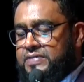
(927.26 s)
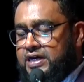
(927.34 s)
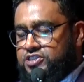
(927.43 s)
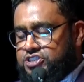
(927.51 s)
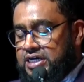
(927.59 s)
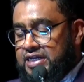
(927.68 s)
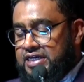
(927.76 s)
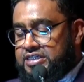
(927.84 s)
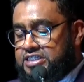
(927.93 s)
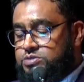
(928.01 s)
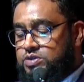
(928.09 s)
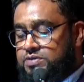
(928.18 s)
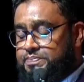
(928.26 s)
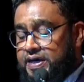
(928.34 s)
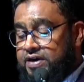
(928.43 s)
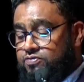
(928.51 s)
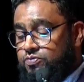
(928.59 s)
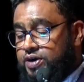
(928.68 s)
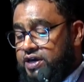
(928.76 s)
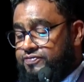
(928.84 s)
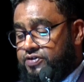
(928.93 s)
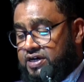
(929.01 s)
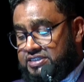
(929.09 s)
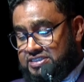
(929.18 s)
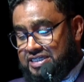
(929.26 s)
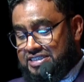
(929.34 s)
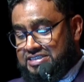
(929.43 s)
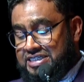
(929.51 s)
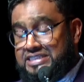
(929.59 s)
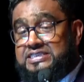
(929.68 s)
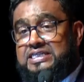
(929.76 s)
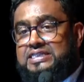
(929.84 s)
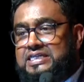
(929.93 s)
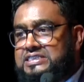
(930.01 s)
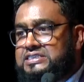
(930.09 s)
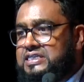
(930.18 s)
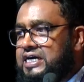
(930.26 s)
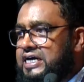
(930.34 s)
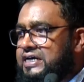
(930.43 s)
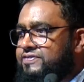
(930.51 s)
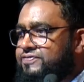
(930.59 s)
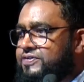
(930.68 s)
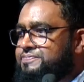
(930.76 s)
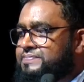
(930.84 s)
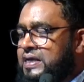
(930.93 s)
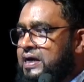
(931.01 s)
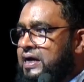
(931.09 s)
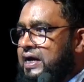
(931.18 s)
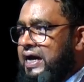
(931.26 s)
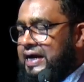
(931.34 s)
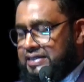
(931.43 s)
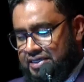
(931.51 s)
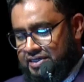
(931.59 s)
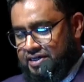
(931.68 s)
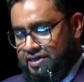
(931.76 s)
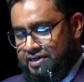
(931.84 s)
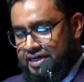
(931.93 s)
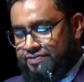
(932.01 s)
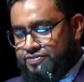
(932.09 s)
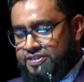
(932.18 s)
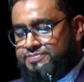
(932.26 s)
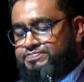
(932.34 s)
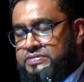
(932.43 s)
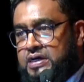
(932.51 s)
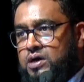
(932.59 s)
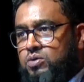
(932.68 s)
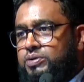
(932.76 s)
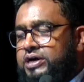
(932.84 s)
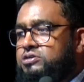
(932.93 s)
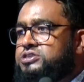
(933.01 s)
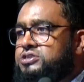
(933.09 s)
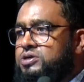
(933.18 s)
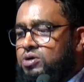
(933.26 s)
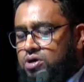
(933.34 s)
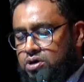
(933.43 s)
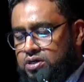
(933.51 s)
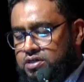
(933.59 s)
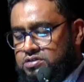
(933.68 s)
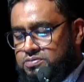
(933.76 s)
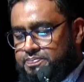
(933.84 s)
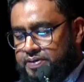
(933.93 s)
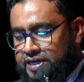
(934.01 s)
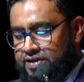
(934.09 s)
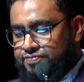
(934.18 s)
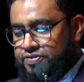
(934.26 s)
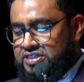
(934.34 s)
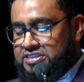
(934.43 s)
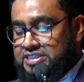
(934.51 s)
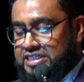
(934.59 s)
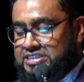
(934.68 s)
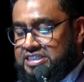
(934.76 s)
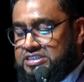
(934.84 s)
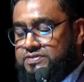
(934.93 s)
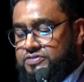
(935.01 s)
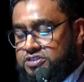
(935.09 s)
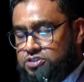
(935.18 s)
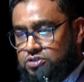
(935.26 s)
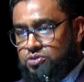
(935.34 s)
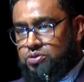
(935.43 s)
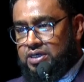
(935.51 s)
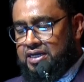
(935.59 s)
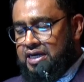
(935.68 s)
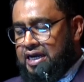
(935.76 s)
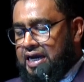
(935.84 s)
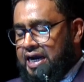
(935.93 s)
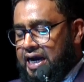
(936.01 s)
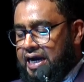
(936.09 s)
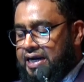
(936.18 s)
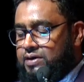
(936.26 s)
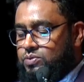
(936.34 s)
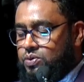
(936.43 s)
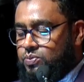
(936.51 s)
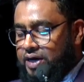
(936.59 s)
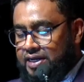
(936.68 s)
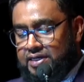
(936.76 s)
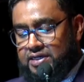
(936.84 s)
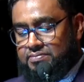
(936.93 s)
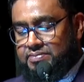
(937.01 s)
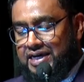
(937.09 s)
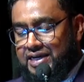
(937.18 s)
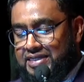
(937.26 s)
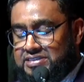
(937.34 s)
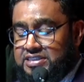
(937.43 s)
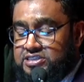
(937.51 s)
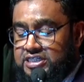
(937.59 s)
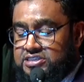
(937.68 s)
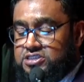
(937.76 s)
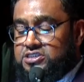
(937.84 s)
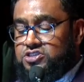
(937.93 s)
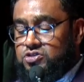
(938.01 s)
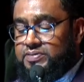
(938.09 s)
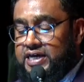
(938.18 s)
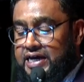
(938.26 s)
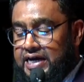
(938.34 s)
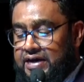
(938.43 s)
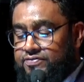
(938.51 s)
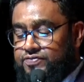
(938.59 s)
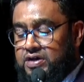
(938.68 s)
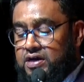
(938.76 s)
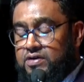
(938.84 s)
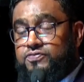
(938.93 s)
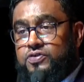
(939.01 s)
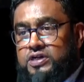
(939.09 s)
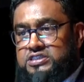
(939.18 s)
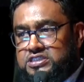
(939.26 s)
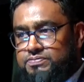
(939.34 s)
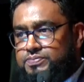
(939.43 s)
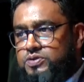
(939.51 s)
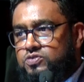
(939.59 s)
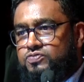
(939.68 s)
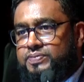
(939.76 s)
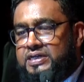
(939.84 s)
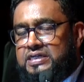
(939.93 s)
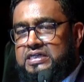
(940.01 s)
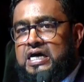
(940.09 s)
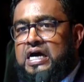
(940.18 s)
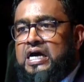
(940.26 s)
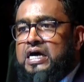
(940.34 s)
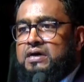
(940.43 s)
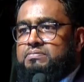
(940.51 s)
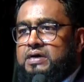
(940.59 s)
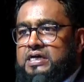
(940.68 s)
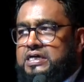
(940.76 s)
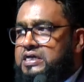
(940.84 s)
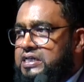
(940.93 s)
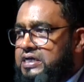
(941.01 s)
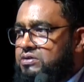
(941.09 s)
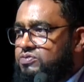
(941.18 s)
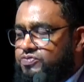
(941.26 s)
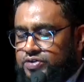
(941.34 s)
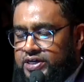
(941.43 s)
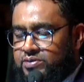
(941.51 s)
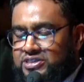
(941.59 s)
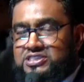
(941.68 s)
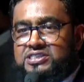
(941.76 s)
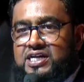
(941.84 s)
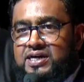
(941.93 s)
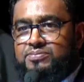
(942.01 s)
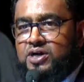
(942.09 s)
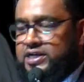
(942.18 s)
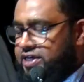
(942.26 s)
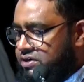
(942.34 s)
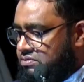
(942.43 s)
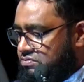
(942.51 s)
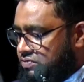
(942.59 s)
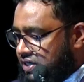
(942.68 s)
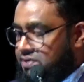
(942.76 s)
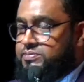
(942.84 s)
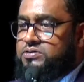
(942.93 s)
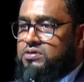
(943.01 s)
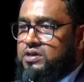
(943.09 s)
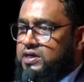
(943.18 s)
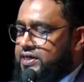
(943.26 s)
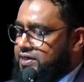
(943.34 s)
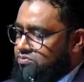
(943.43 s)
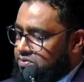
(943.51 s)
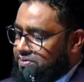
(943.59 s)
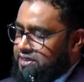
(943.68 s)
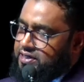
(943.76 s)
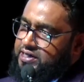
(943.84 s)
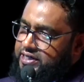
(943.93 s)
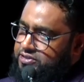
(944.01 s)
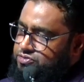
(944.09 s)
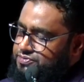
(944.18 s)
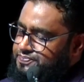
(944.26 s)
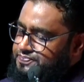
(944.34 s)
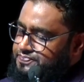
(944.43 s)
Inshallah, this will pave way for our success in this life and the hereafter. We ask you all to pray for the success of the school, and we welcome any suggestions you may have for its improvement. Barakallahu feek. Wassalamu alaikum wa rahmatullahi wa barakatuh.